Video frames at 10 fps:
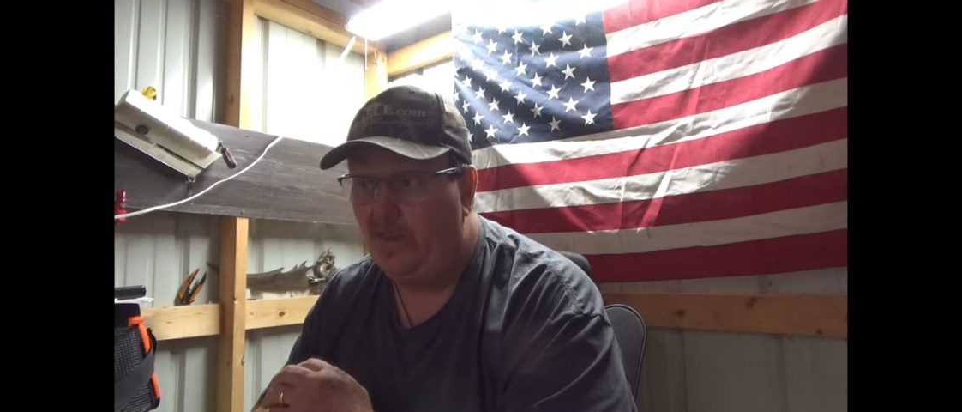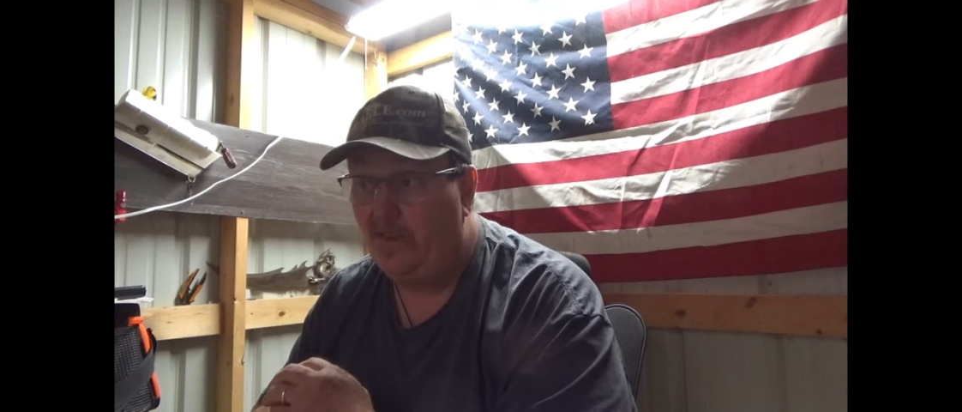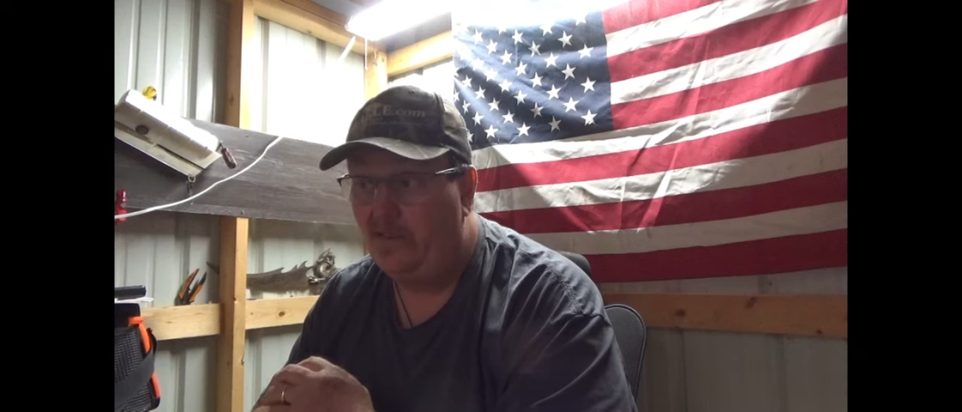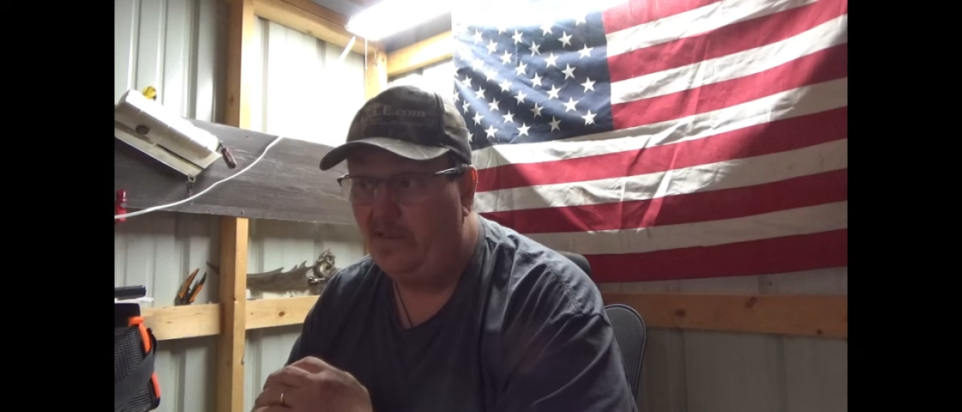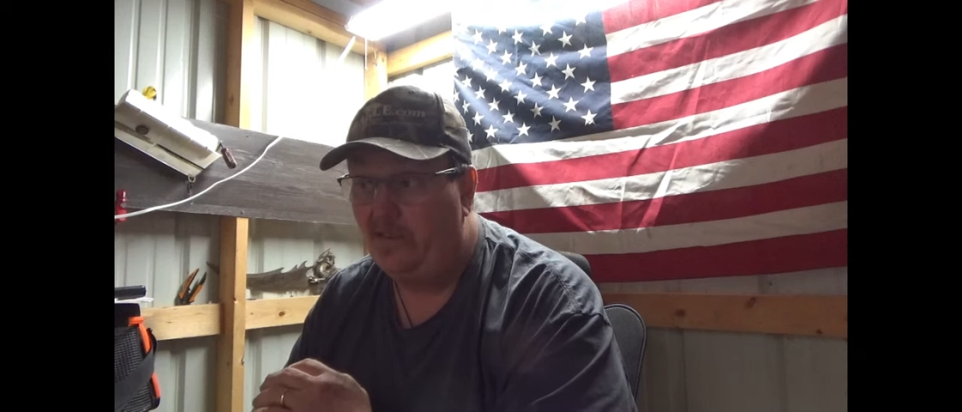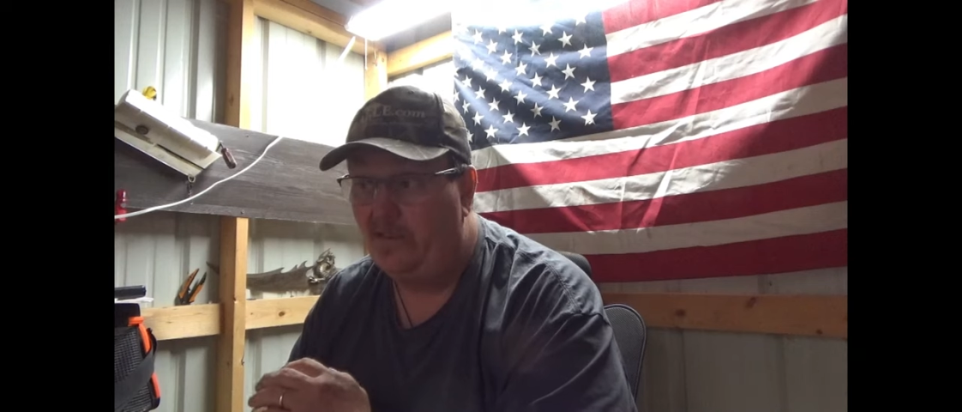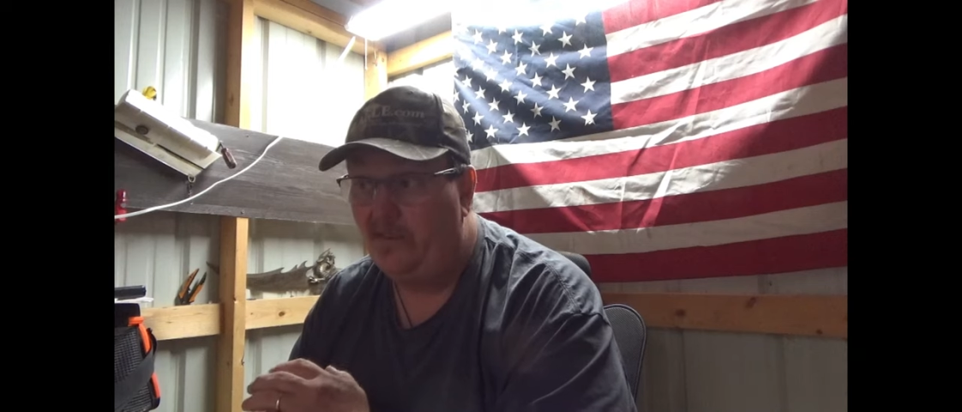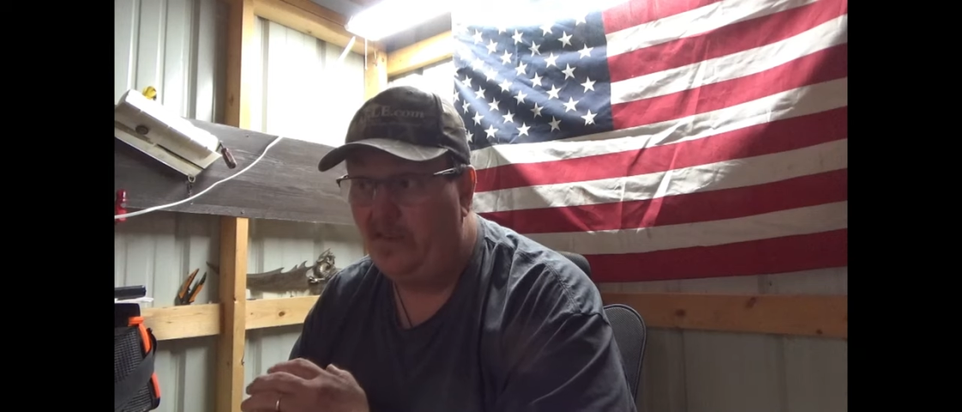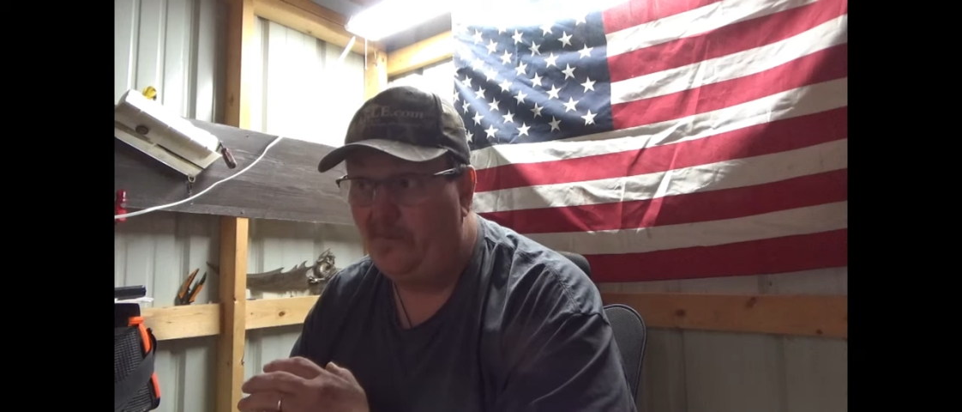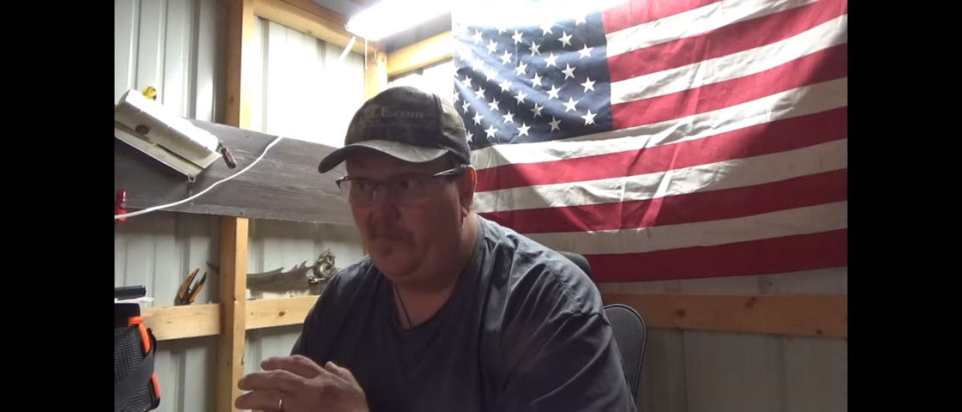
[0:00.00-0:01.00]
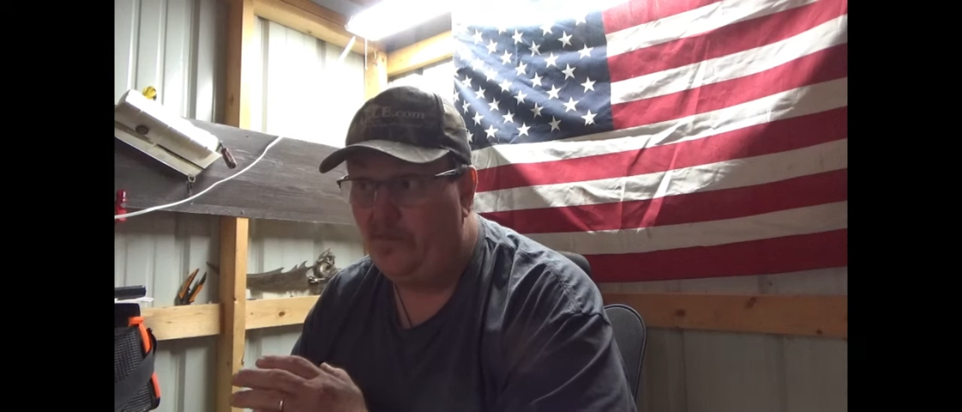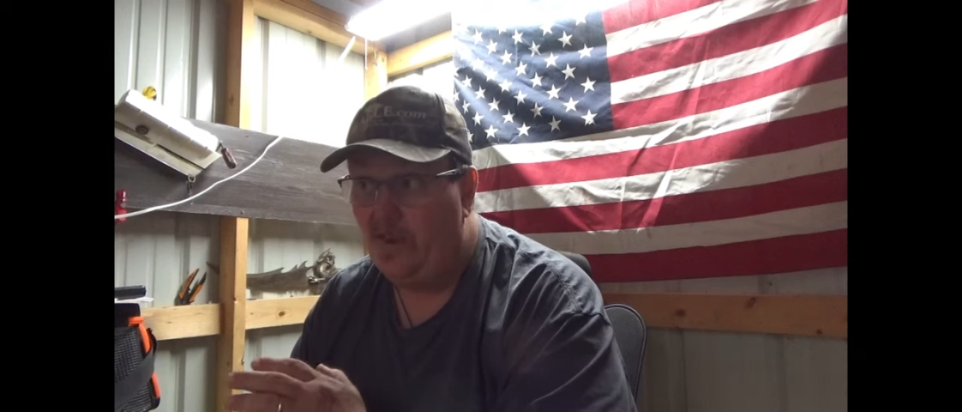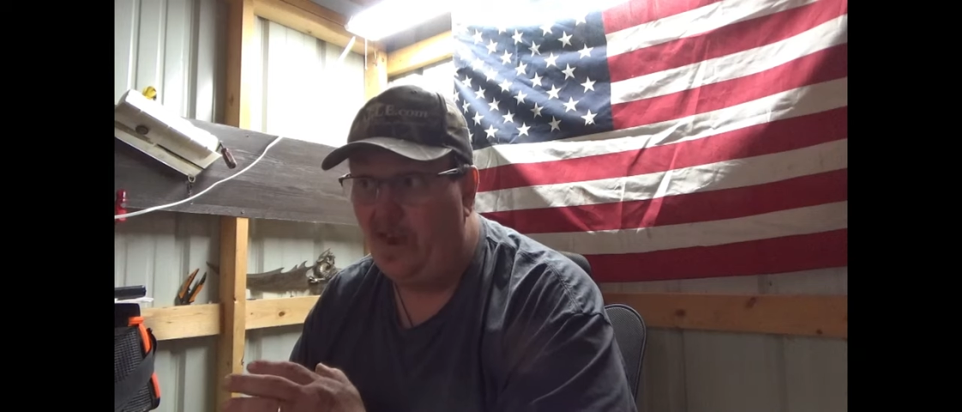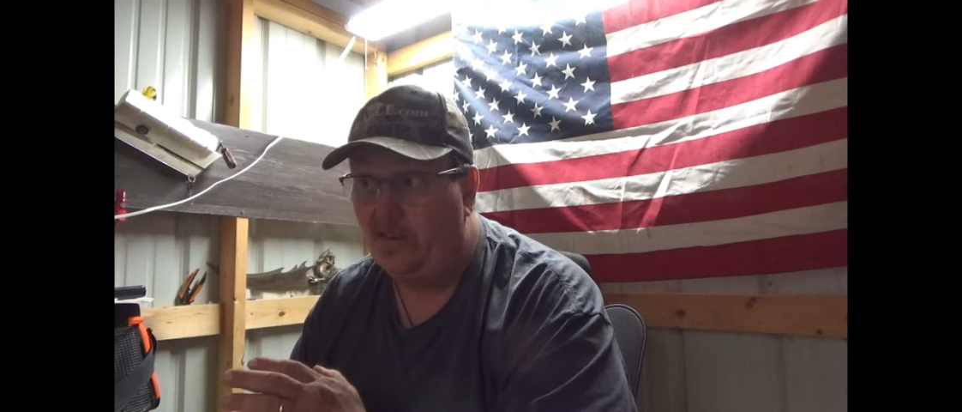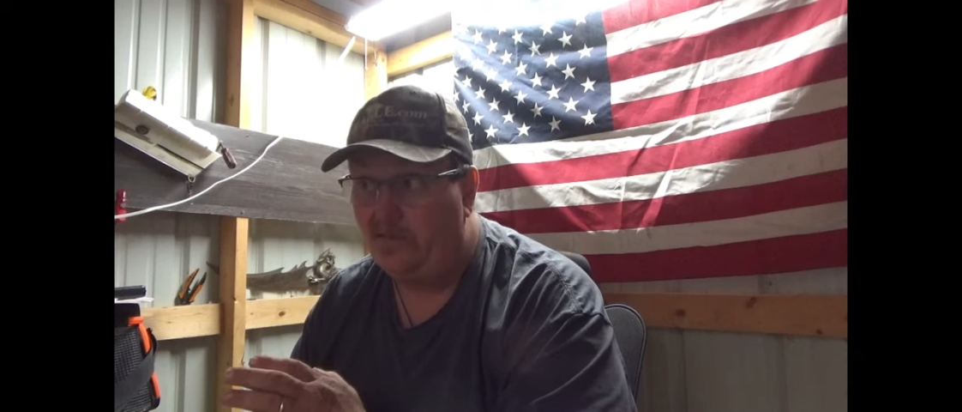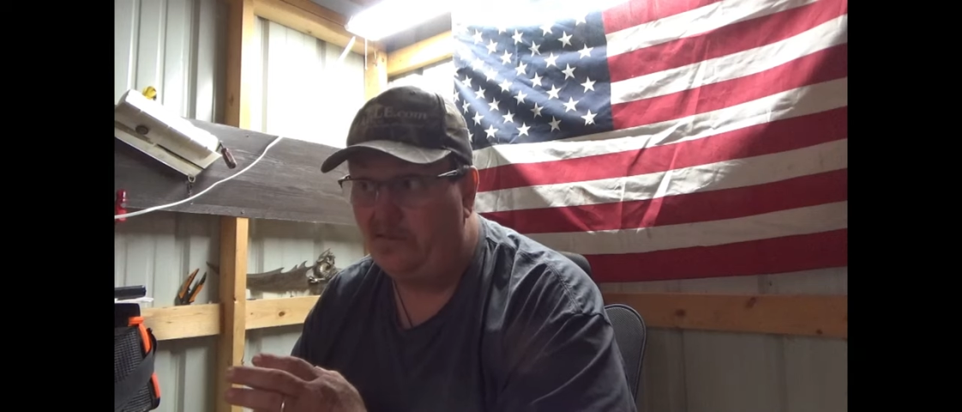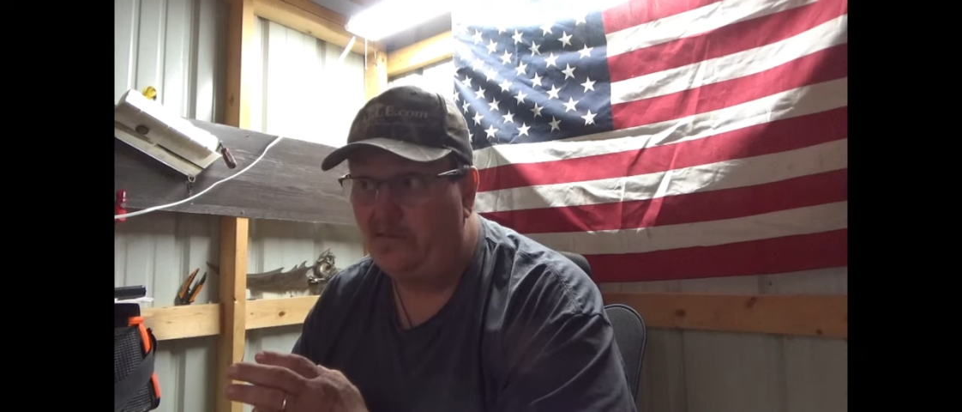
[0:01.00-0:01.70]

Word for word: uh, if you're not